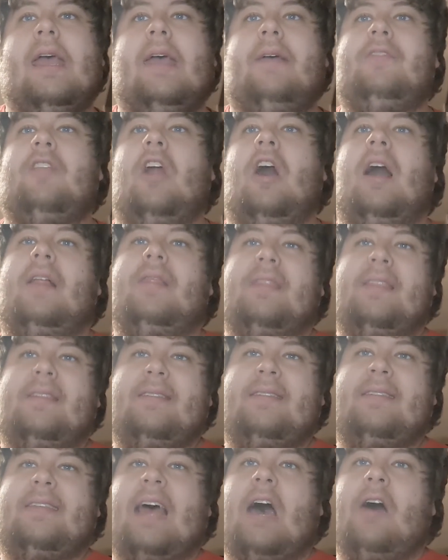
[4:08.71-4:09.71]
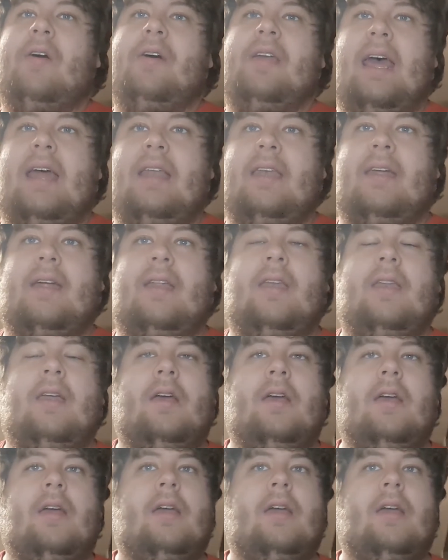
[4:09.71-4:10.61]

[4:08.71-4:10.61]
If not, this is how it ended.